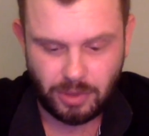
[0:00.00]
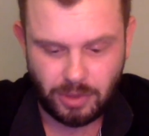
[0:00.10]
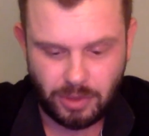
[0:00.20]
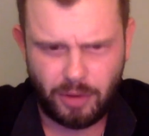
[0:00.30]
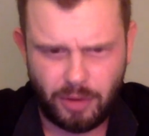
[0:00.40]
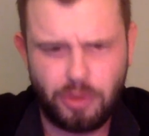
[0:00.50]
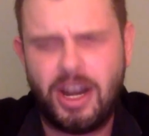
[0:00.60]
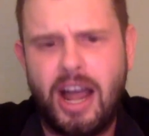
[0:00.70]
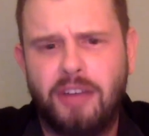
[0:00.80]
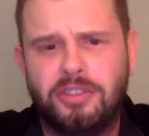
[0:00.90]

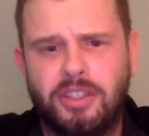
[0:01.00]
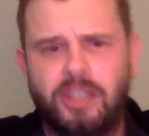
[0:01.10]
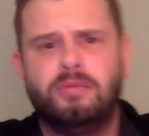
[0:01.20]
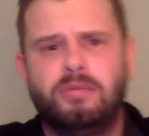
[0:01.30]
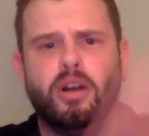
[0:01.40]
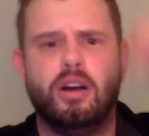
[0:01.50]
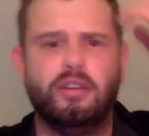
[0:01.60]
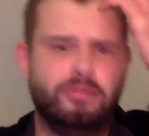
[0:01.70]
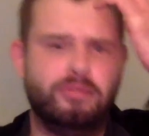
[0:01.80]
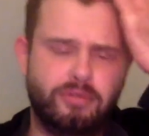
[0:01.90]
Wojnarowski
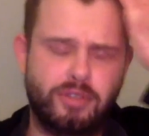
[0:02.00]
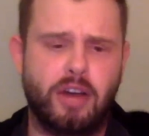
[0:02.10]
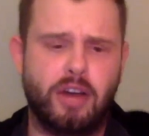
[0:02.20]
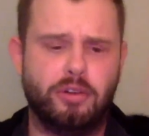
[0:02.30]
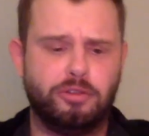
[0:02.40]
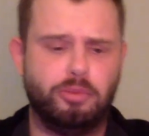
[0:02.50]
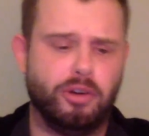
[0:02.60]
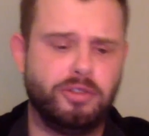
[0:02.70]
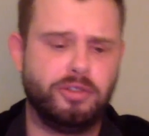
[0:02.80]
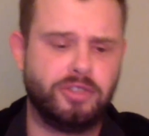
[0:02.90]
of Yahoo
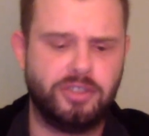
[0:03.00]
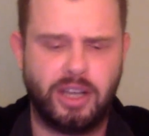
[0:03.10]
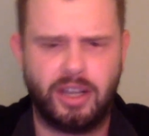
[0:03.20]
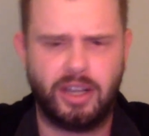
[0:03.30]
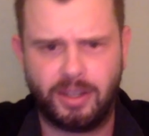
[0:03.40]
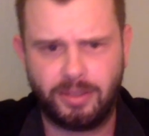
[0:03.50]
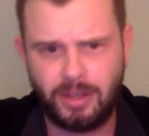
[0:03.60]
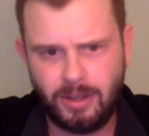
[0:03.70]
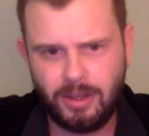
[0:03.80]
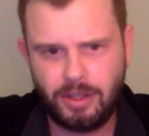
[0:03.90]
Sports, he's saying that
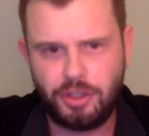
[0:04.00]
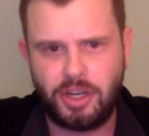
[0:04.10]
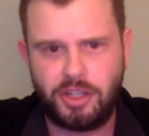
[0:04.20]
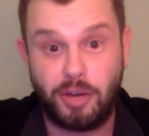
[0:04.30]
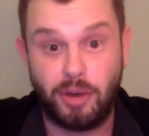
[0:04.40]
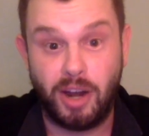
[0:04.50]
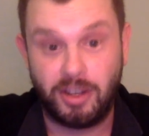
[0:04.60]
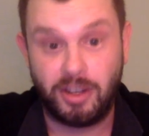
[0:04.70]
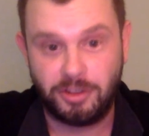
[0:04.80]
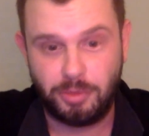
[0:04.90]
J.J. Redick
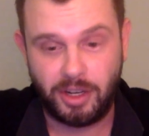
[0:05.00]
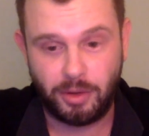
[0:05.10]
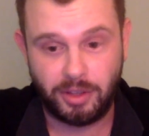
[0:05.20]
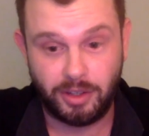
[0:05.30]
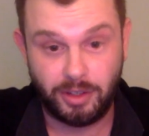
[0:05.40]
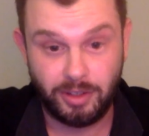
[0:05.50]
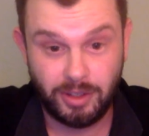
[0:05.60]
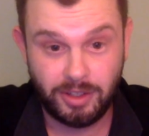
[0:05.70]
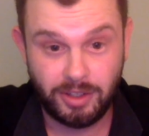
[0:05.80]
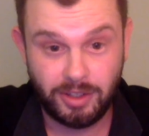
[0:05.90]
is meeting with the
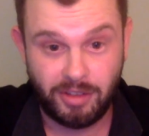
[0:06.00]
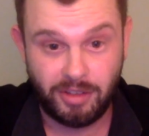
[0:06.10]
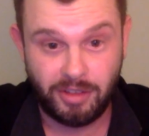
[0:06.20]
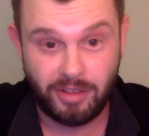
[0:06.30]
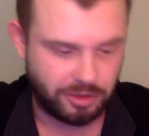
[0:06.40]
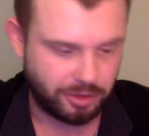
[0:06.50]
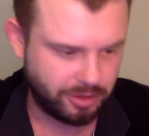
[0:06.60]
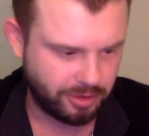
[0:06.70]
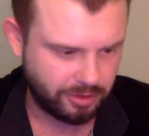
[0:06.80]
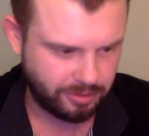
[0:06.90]

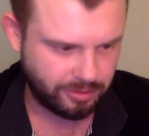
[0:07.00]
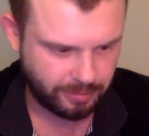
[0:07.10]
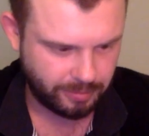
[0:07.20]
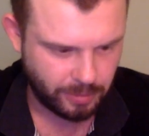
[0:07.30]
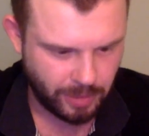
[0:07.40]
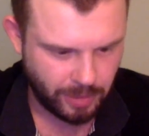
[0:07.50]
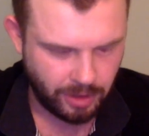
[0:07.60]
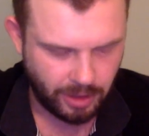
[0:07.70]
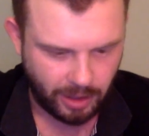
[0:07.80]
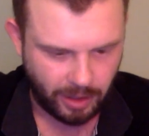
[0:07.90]
76ers.
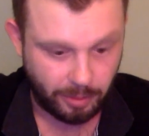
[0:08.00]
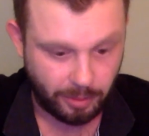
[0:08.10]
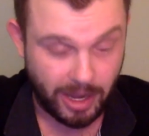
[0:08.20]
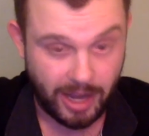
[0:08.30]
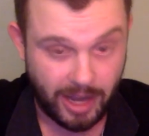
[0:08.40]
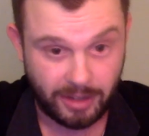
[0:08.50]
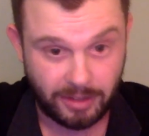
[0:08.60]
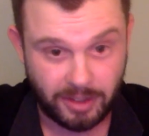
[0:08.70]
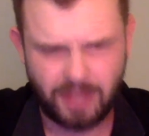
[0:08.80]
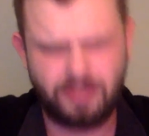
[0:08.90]
And
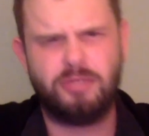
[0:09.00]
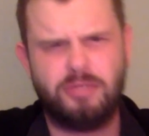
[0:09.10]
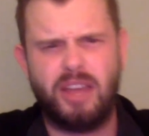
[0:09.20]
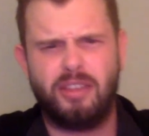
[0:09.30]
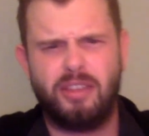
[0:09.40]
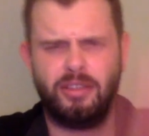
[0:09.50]
Keith Smith,